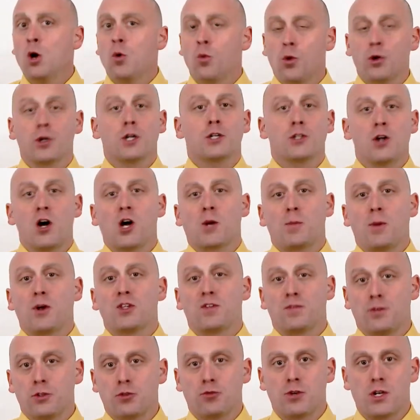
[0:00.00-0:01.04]
We're going to talk about
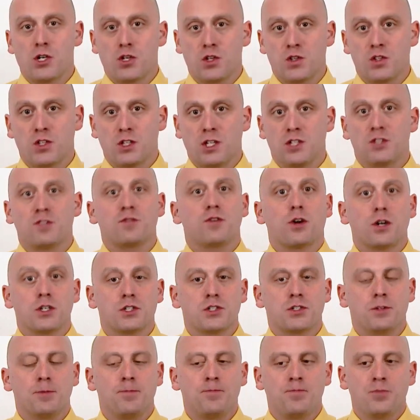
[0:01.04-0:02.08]
the filtration slits
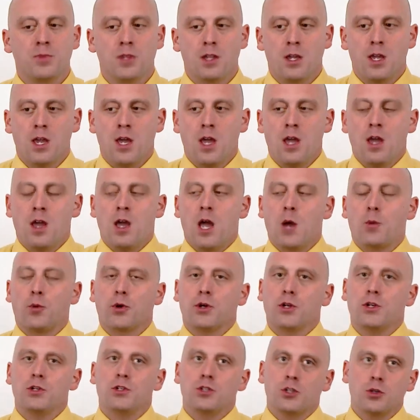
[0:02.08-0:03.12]
first. And we're
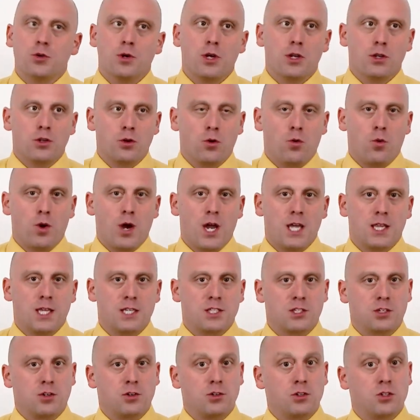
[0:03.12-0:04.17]
going to do it in a way
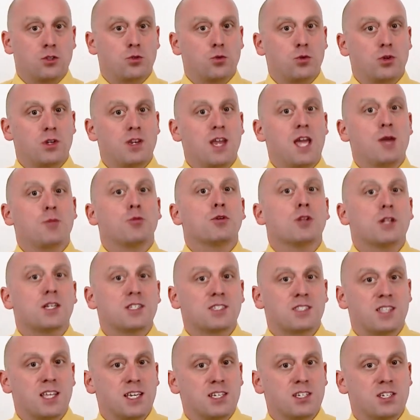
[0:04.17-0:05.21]
that's going to enable
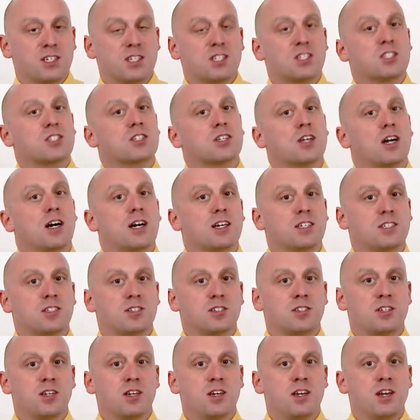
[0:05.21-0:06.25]
us then to
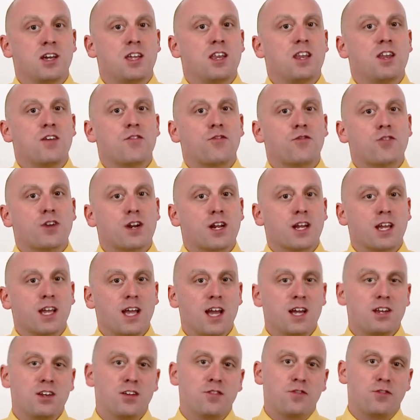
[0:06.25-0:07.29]
discuss nephritic
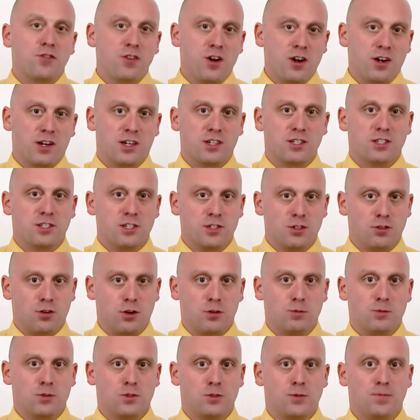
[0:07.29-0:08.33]
and nephrotic
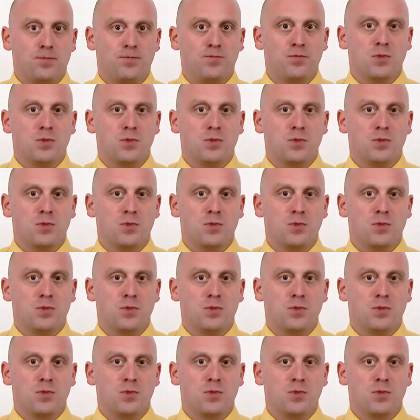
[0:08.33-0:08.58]
syndromes.